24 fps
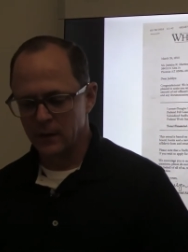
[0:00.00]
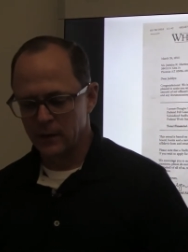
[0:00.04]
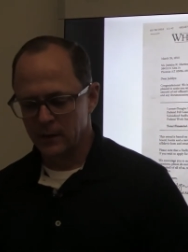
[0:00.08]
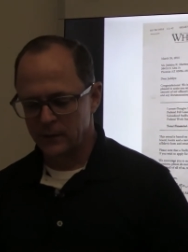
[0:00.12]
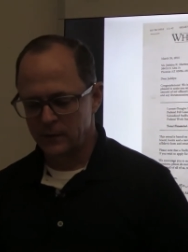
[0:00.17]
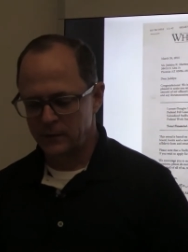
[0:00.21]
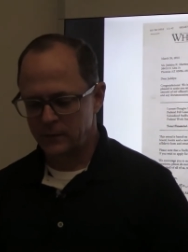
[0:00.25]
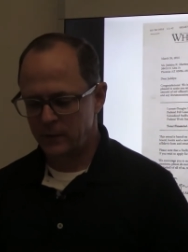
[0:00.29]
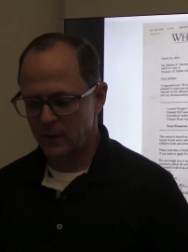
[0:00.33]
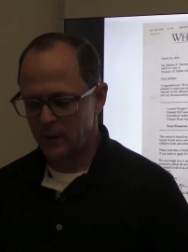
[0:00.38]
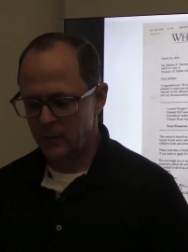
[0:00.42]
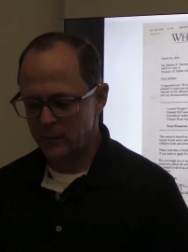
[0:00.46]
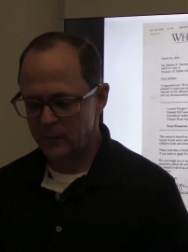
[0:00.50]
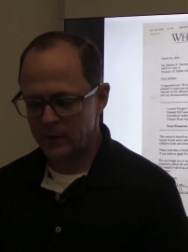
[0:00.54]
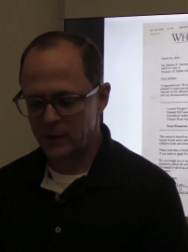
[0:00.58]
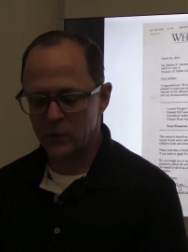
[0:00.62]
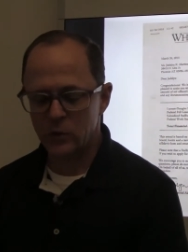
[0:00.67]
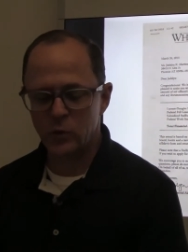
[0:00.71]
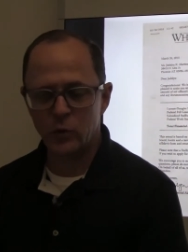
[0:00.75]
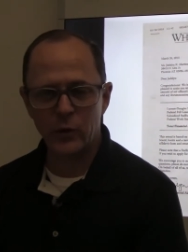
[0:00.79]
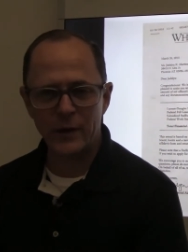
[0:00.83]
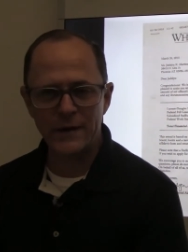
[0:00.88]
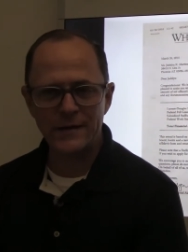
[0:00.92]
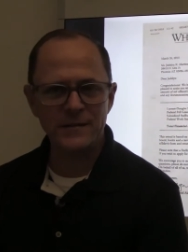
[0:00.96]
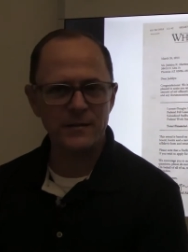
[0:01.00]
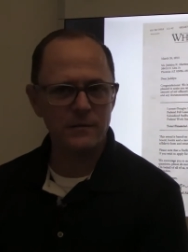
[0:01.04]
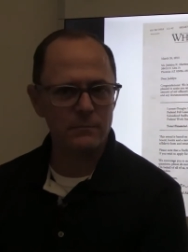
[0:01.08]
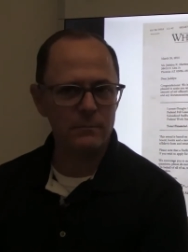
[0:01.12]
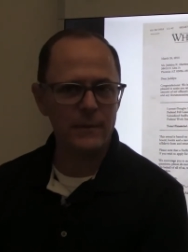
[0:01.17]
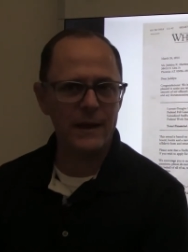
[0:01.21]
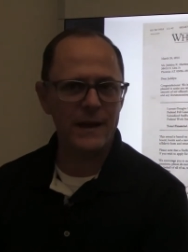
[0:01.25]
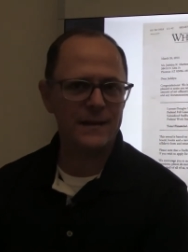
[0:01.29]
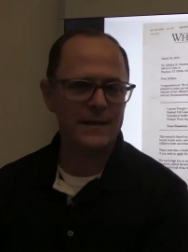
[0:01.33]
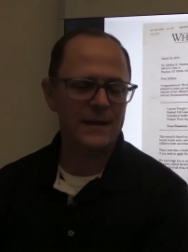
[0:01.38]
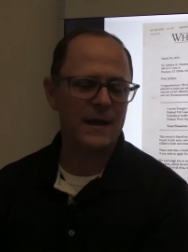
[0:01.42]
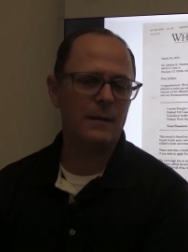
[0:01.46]
So they're going to
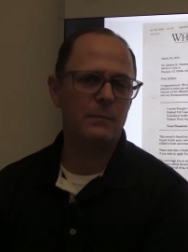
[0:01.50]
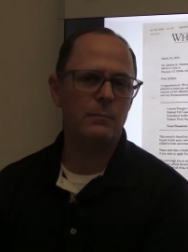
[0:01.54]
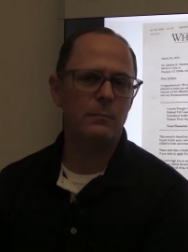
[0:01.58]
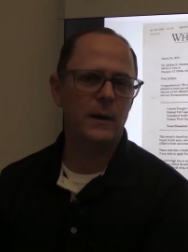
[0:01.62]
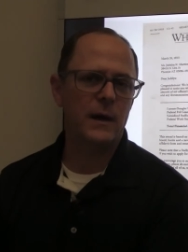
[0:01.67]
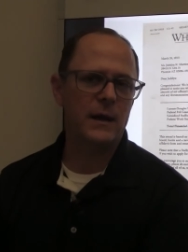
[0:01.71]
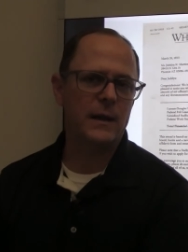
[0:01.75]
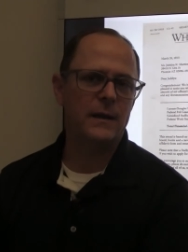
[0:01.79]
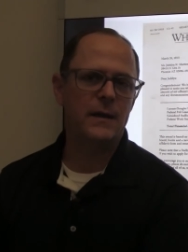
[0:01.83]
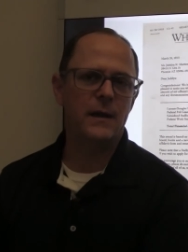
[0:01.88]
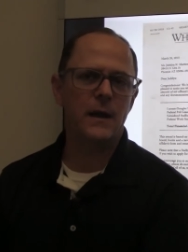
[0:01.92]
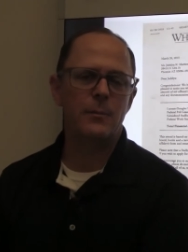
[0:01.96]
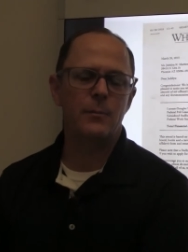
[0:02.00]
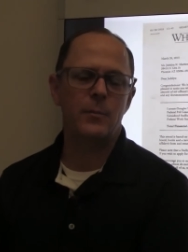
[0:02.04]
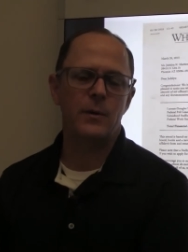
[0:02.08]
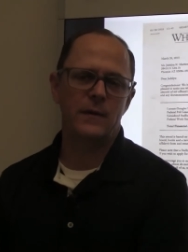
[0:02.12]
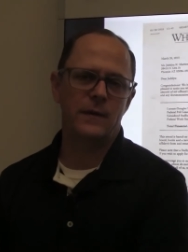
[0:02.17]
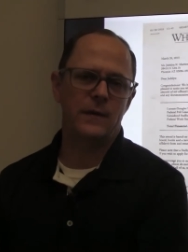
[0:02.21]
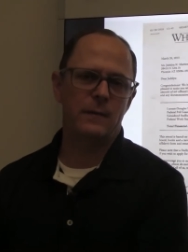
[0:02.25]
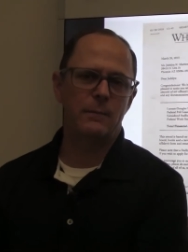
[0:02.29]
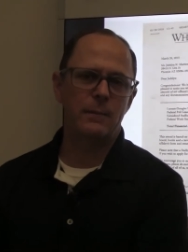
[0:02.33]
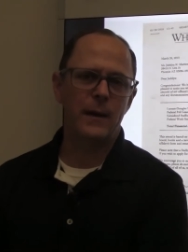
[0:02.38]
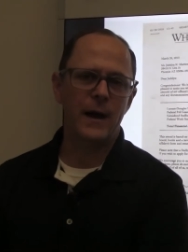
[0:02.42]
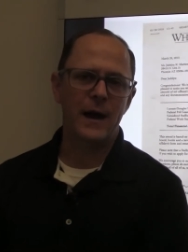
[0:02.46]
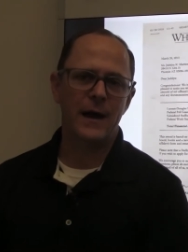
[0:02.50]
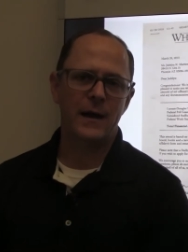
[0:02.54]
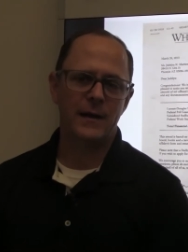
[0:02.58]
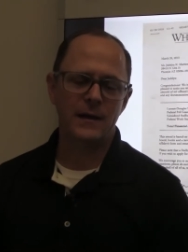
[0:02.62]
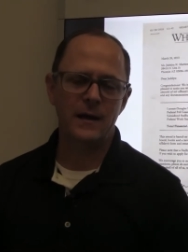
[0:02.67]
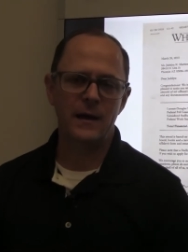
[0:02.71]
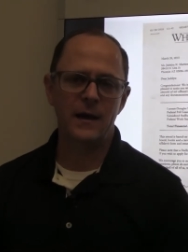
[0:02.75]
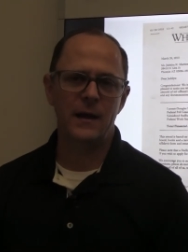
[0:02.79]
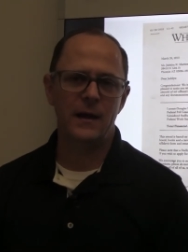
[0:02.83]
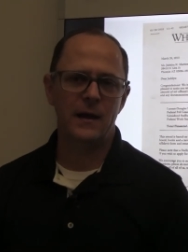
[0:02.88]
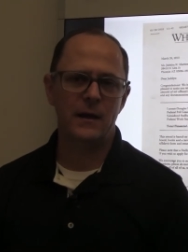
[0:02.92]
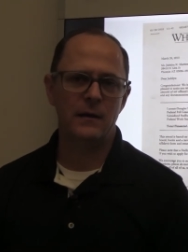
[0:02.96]
make that money up on the back
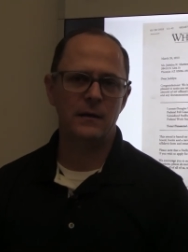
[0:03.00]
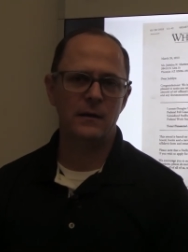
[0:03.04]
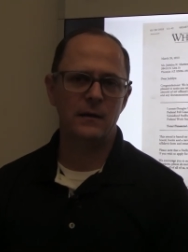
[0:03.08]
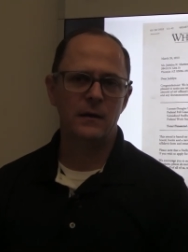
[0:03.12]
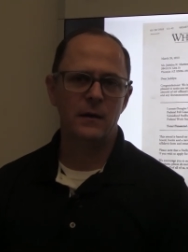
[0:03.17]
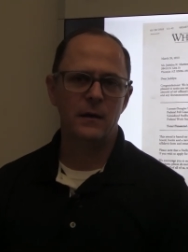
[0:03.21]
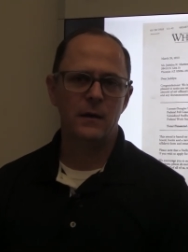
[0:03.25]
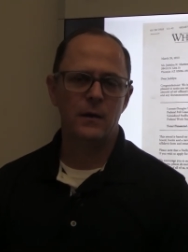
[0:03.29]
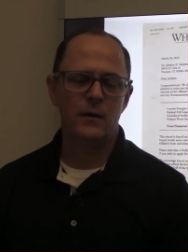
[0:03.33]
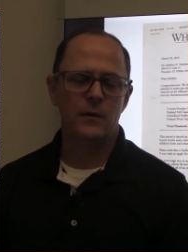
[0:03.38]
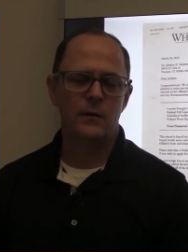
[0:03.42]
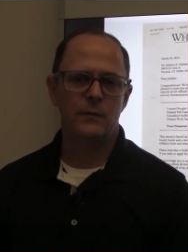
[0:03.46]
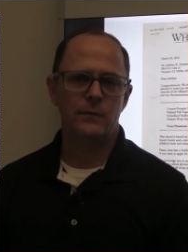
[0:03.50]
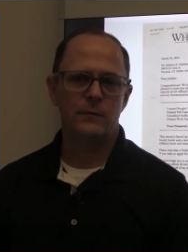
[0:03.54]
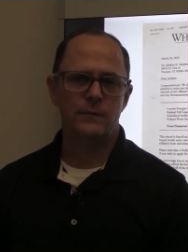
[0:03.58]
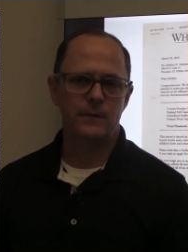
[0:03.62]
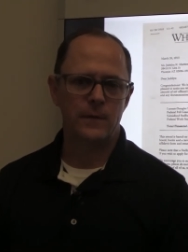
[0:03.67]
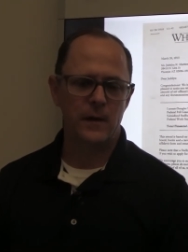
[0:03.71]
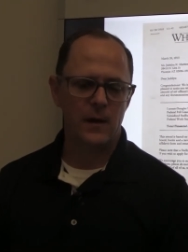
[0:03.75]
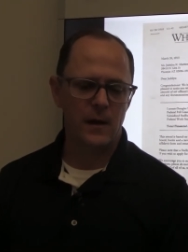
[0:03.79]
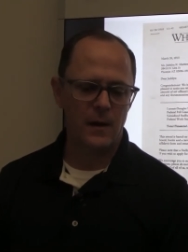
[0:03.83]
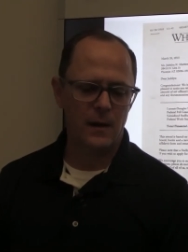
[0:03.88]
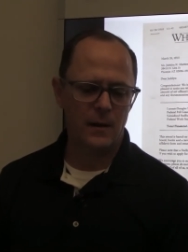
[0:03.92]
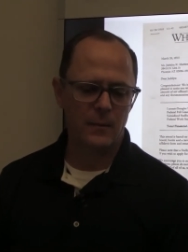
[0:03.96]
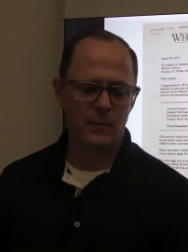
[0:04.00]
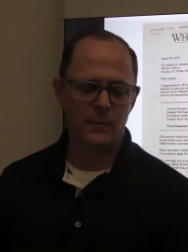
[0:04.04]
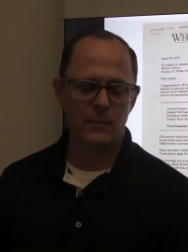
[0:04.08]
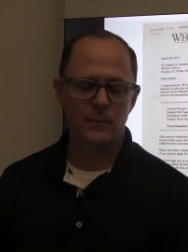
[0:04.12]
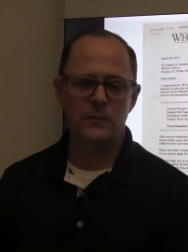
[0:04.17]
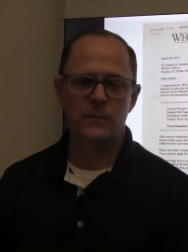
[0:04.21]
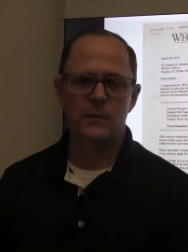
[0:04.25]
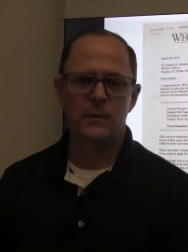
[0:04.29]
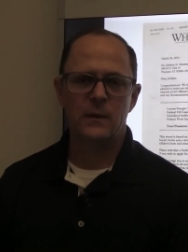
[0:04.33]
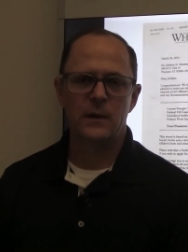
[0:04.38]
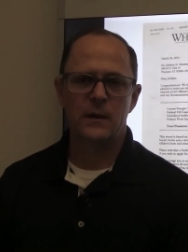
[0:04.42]
end from